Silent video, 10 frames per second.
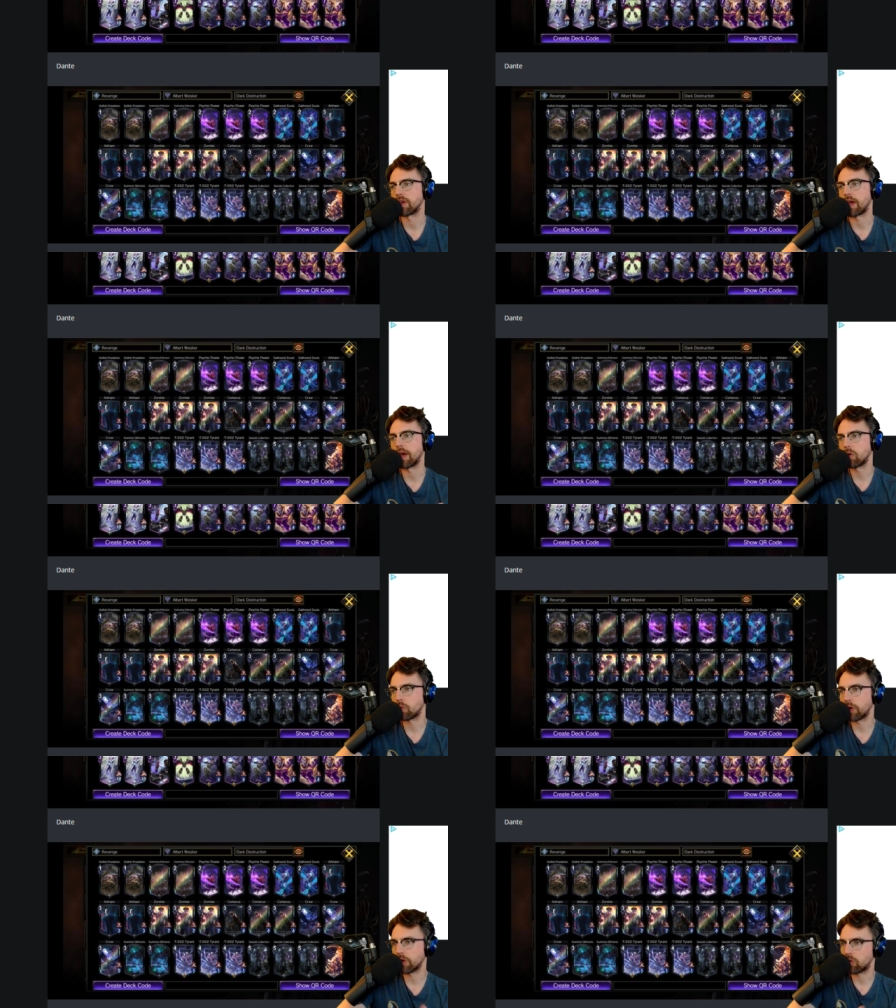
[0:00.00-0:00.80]
Like, I
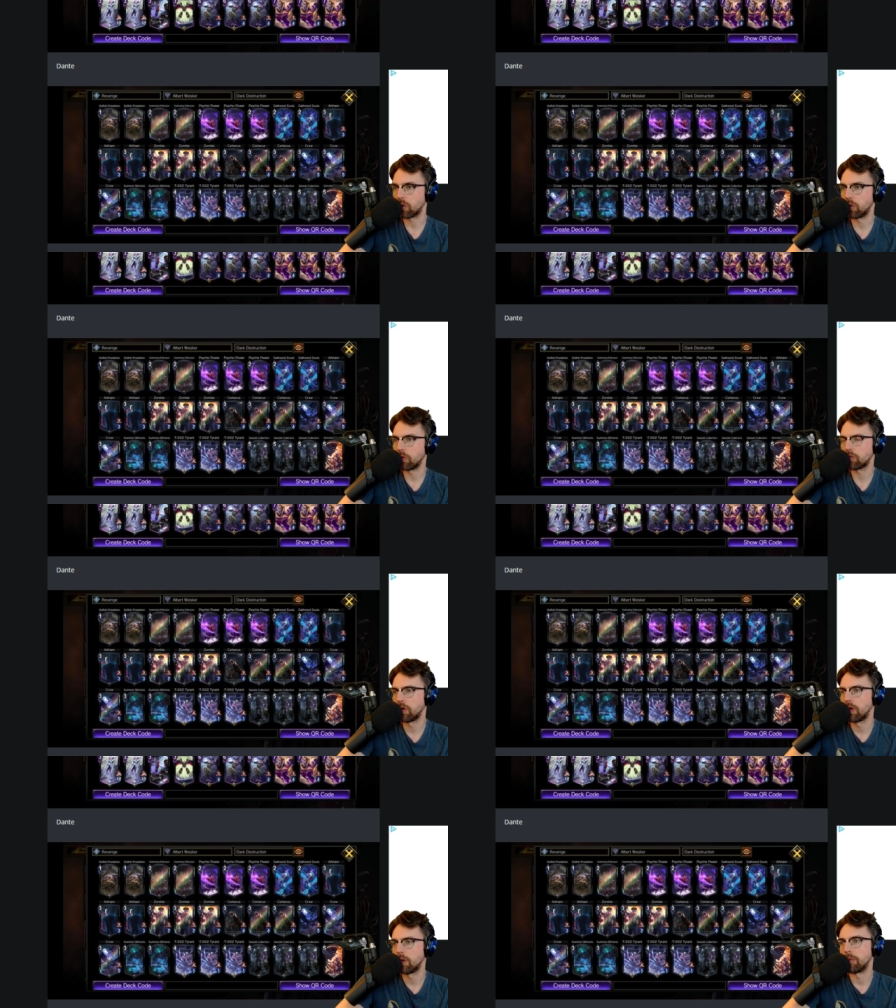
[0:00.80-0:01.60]
don't run crows
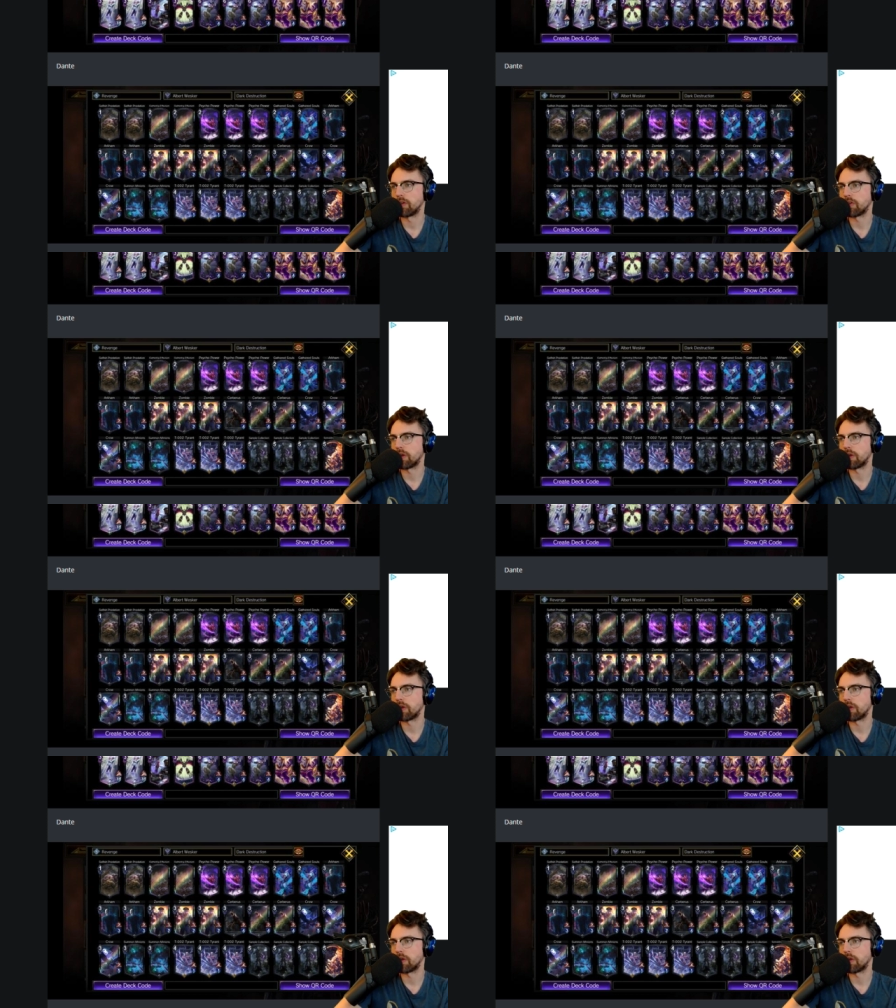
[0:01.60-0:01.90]
because